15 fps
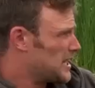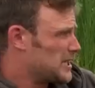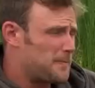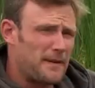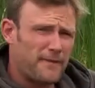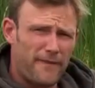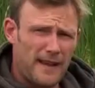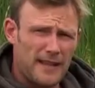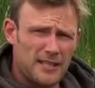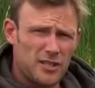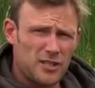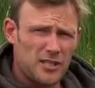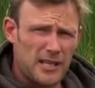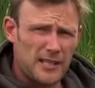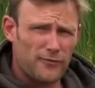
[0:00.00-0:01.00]
It's been fairly
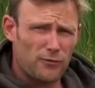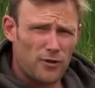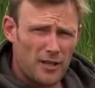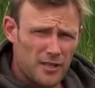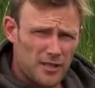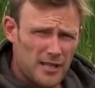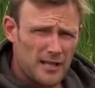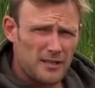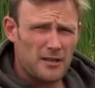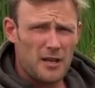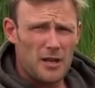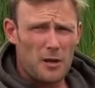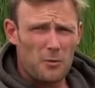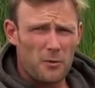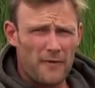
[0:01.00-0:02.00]
successful, like I said.
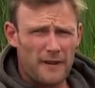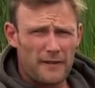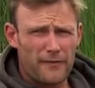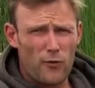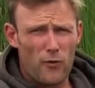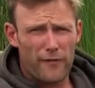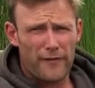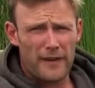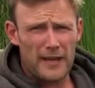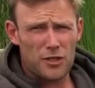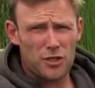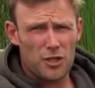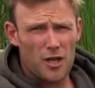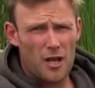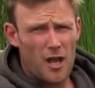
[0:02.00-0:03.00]
We've had 4
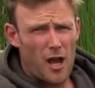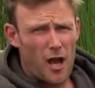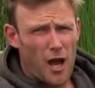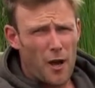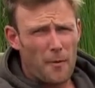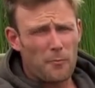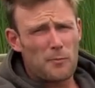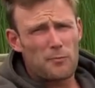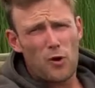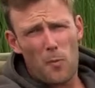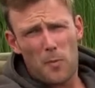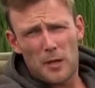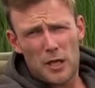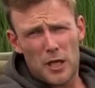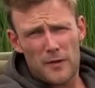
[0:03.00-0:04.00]
fish. We
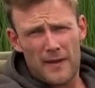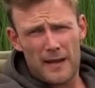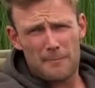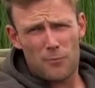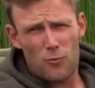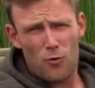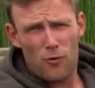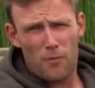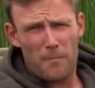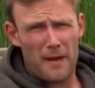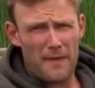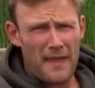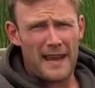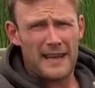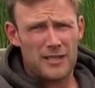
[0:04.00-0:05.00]
probably could have had more,
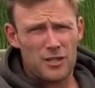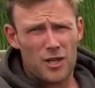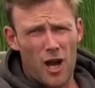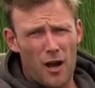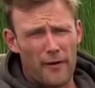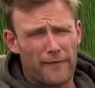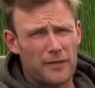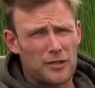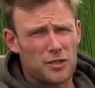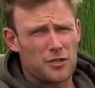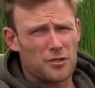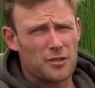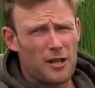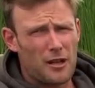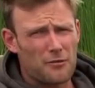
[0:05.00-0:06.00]
but that is carp
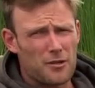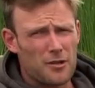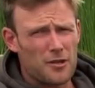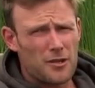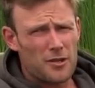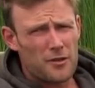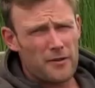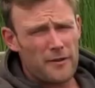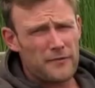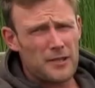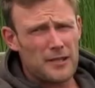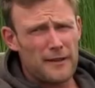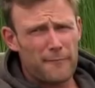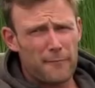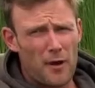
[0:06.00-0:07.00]
fishing, you know. You have to
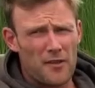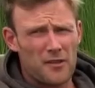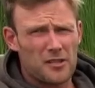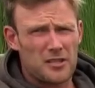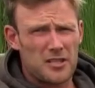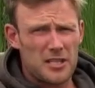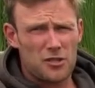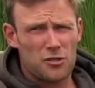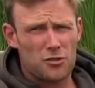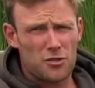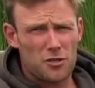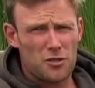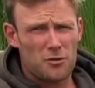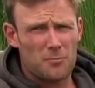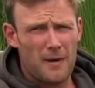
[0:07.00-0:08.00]
live by the decisions
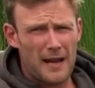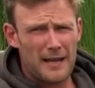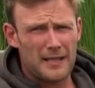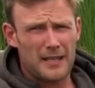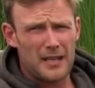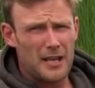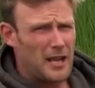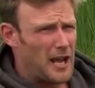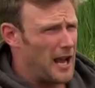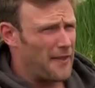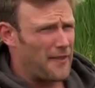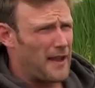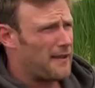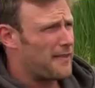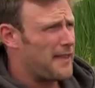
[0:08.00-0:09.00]
that you make, and
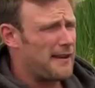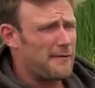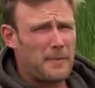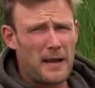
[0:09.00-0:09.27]
they're